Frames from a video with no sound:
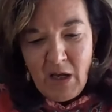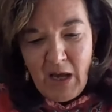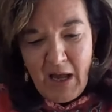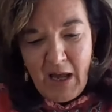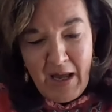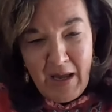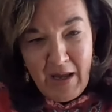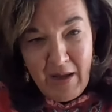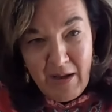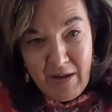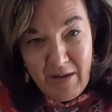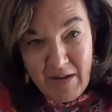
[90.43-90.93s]

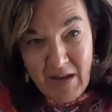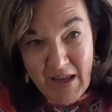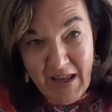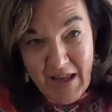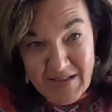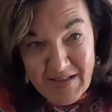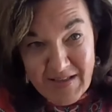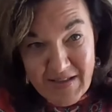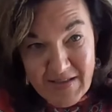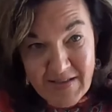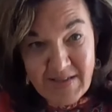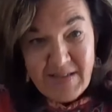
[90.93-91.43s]
uh,
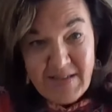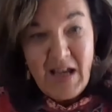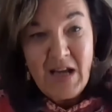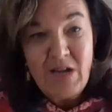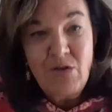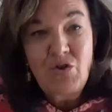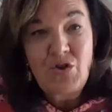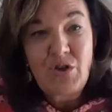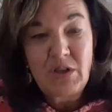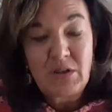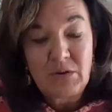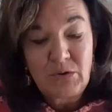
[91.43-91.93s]
as
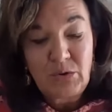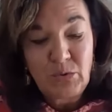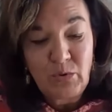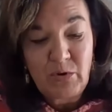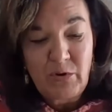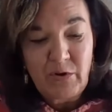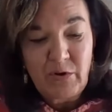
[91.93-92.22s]
essential to